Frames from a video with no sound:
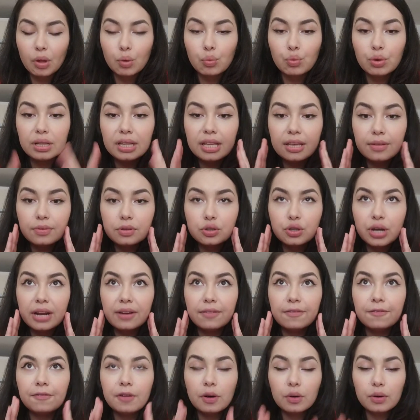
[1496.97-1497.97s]
Really try
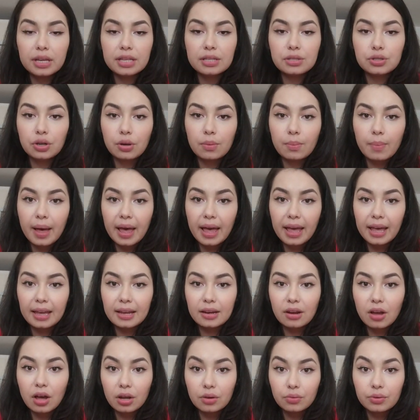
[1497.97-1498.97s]
to focus your
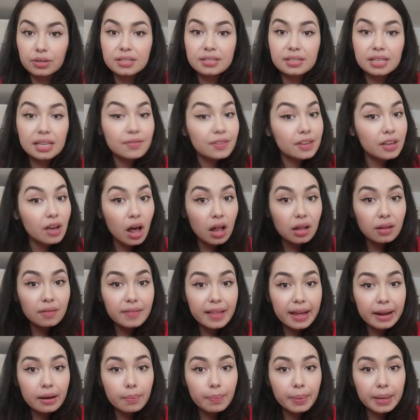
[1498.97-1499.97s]
mind on receiving all
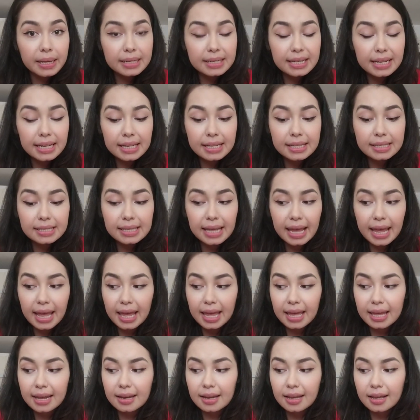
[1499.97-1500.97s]
of that abundance
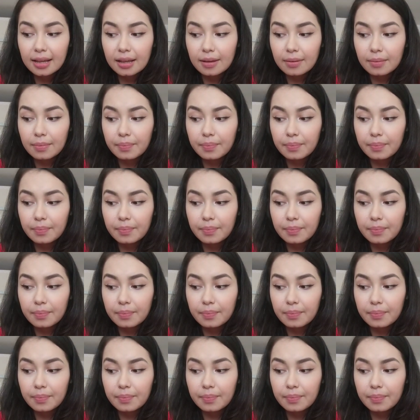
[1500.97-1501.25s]
and